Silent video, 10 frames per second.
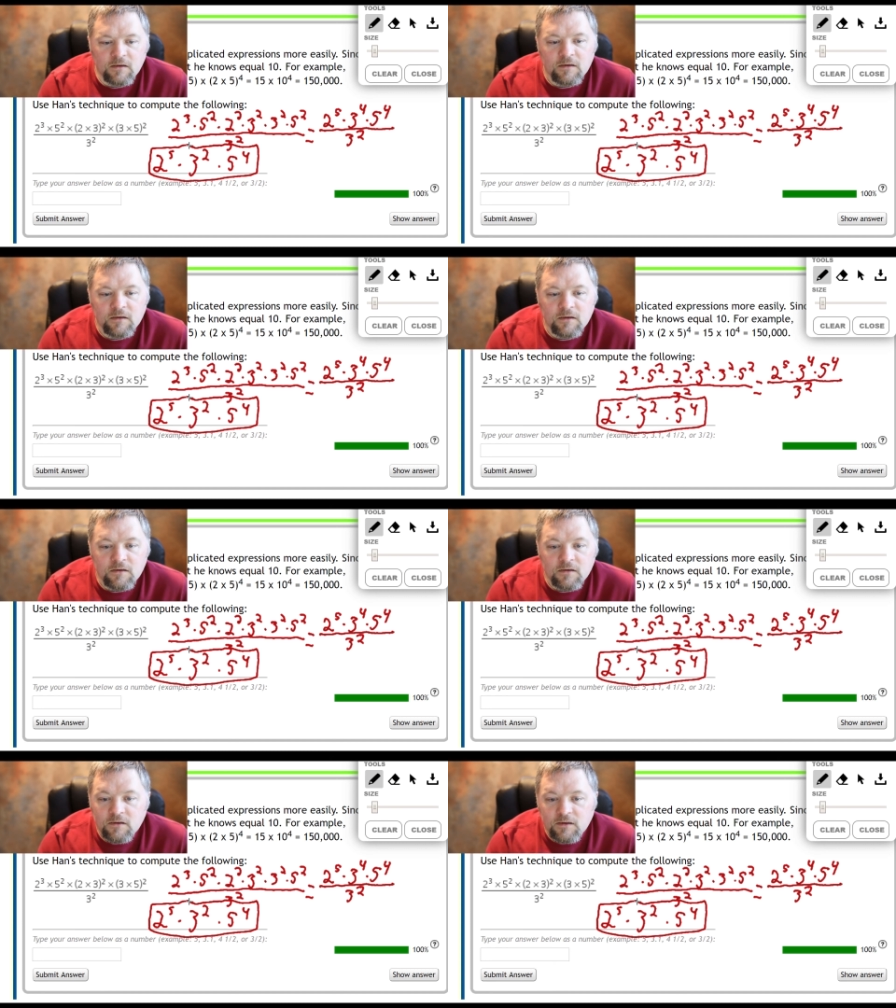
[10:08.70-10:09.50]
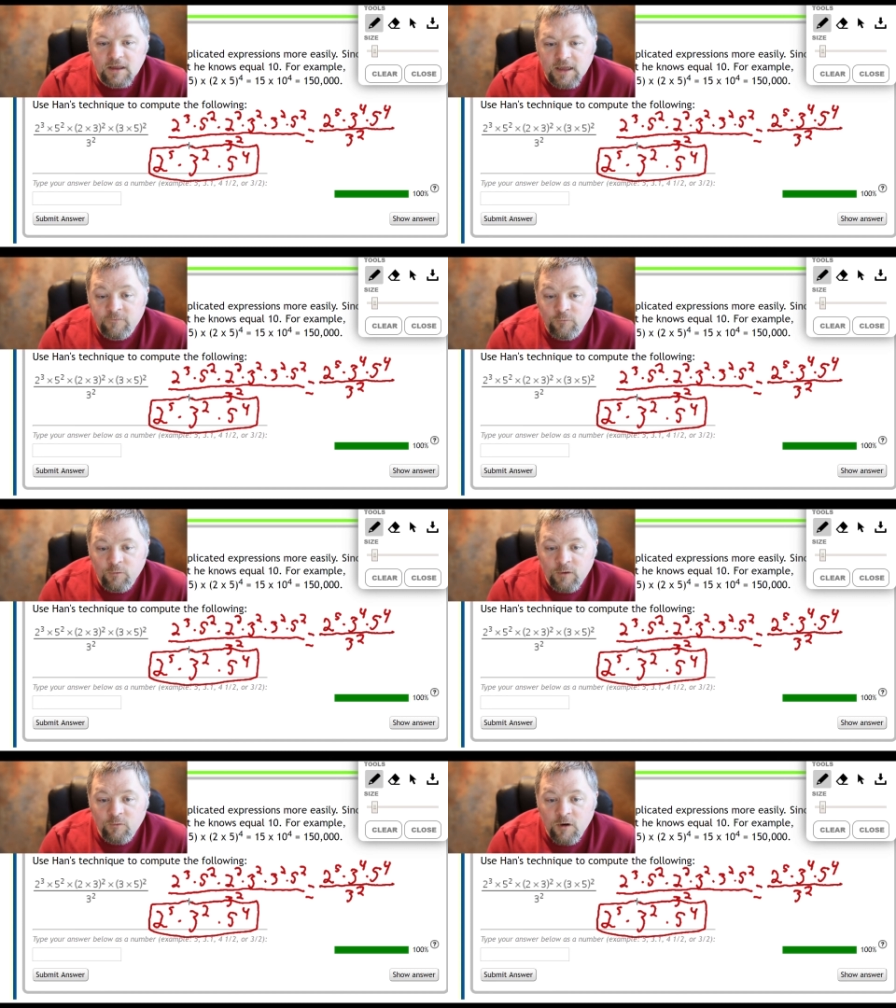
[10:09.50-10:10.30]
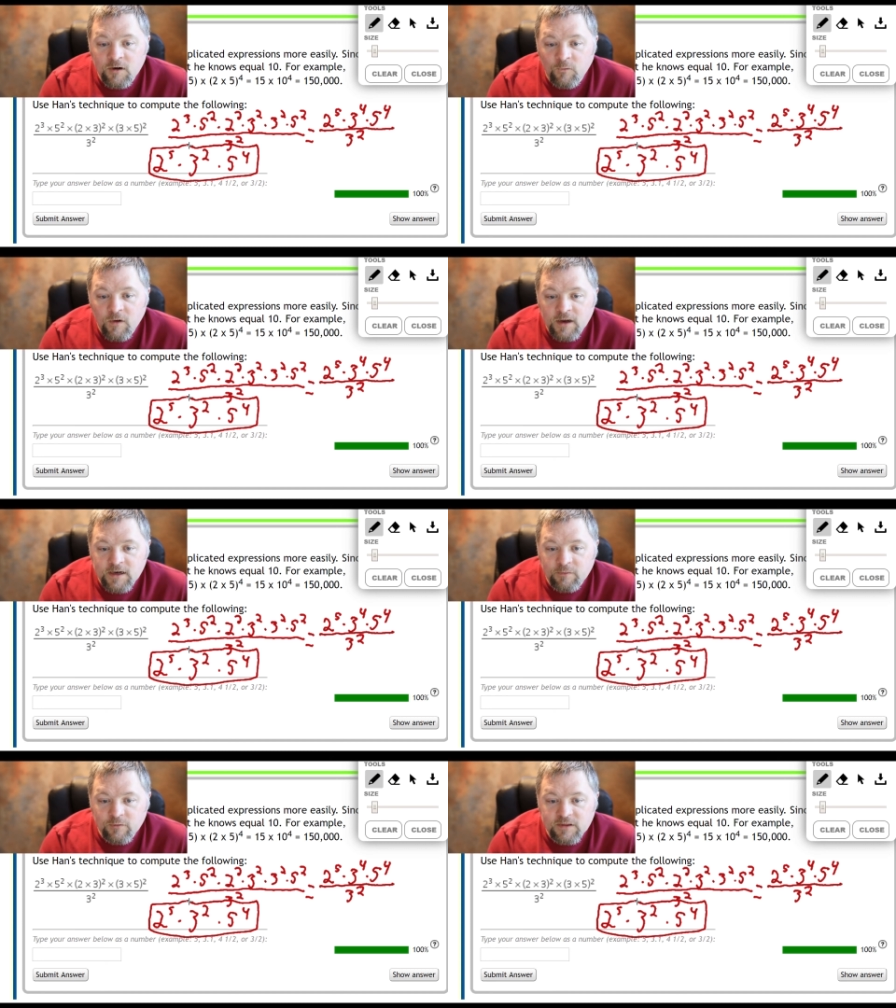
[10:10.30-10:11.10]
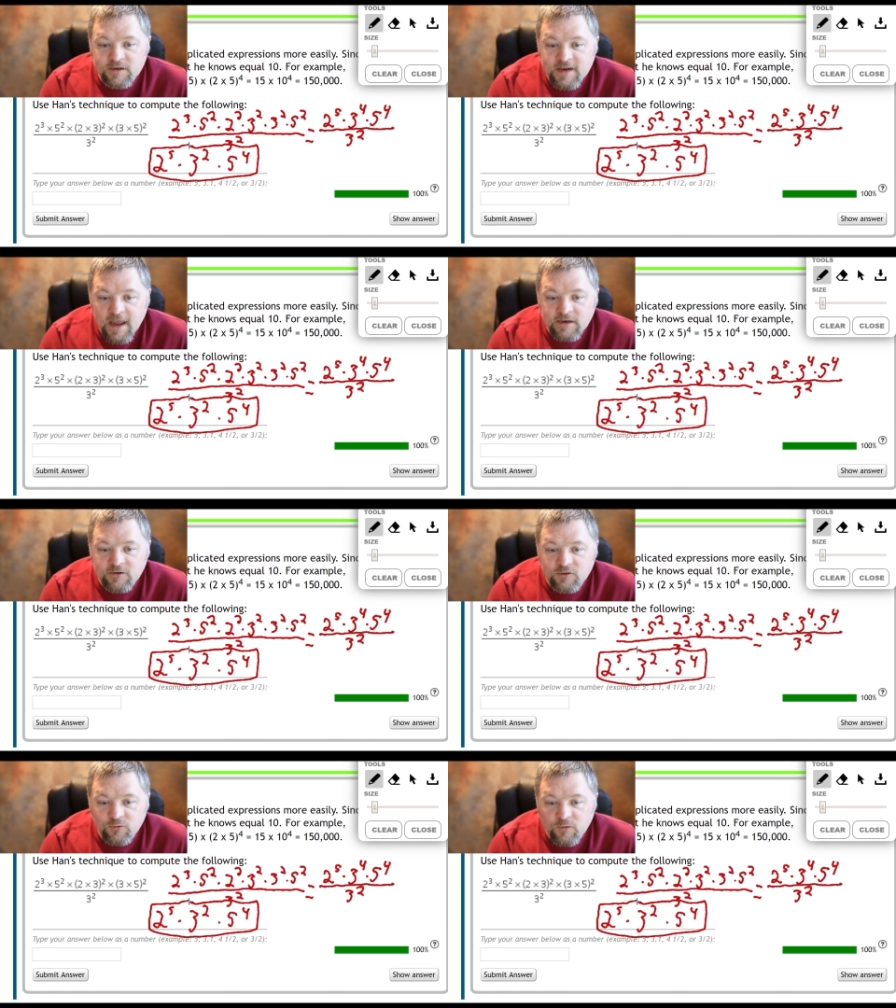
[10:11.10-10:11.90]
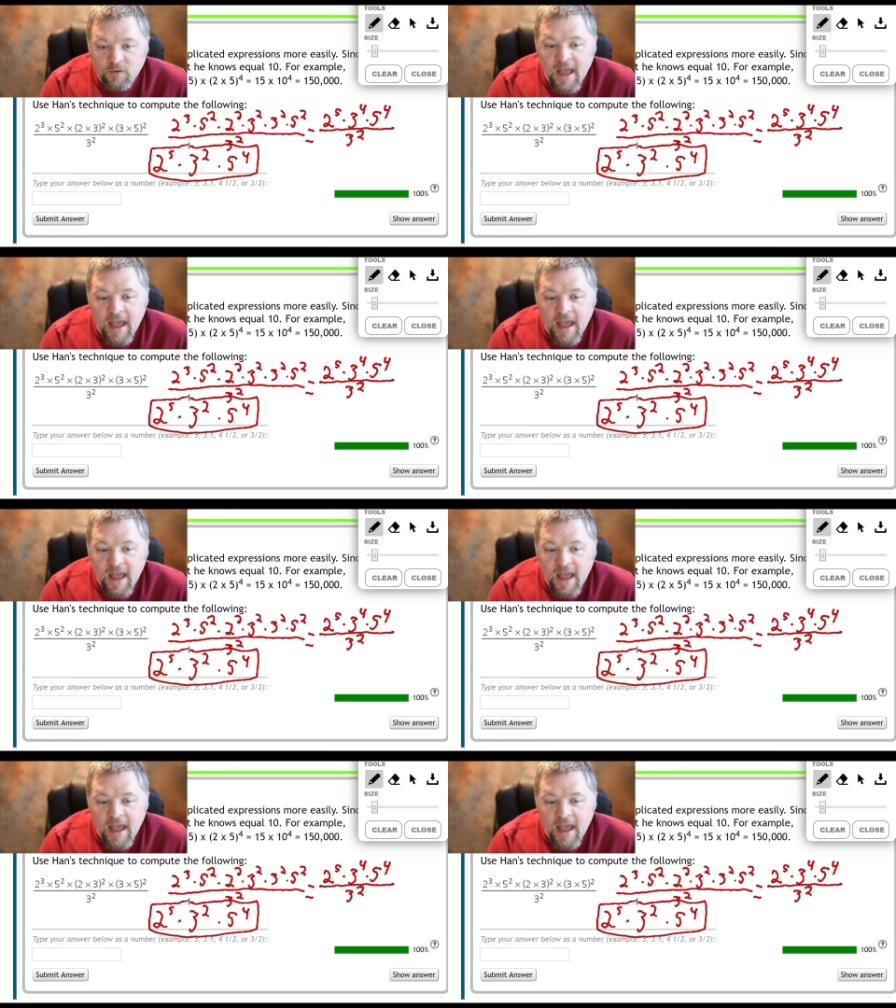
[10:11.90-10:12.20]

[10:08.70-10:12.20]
We get rid of the big ugly fraction to deal with in there.